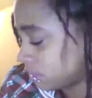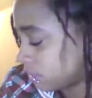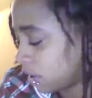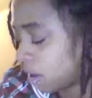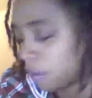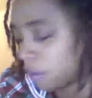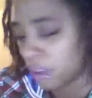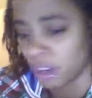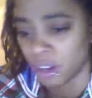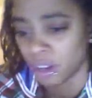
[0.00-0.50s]

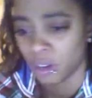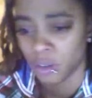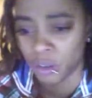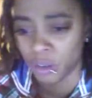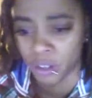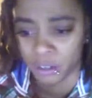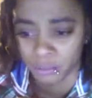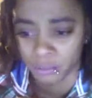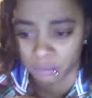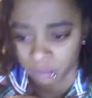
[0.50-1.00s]
over here
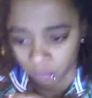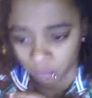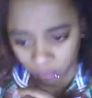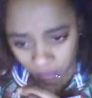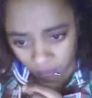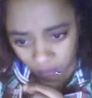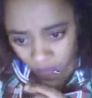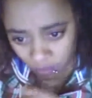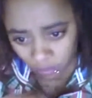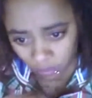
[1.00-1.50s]
doing
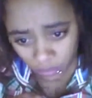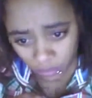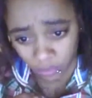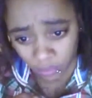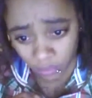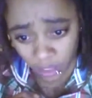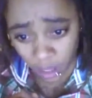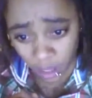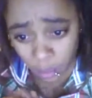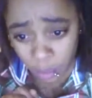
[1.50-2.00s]

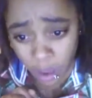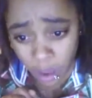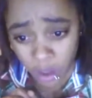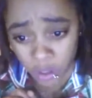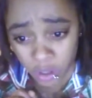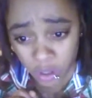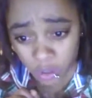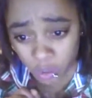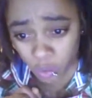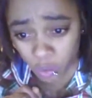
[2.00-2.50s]
the
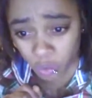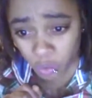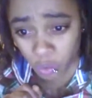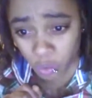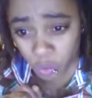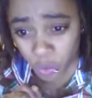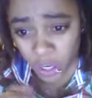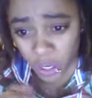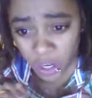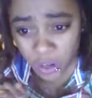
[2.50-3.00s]
most
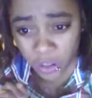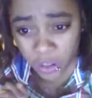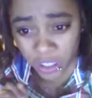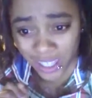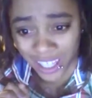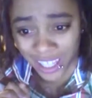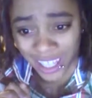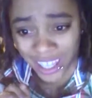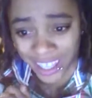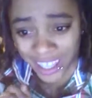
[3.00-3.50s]
weird
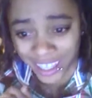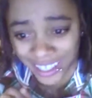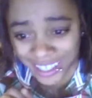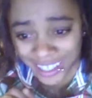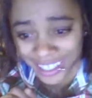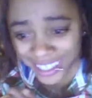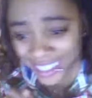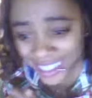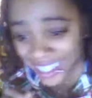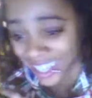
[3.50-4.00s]

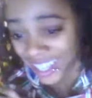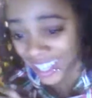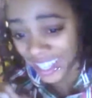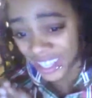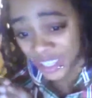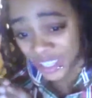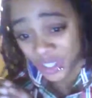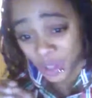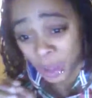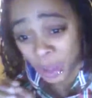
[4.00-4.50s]
things.
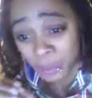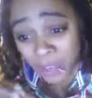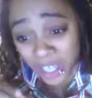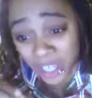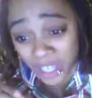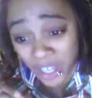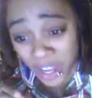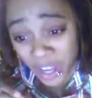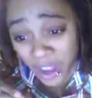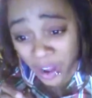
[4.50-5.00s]
So I'm
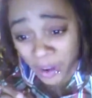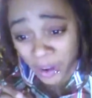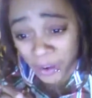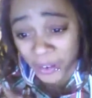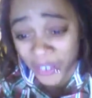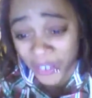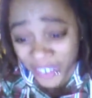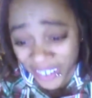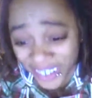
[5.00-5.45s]
gonna go.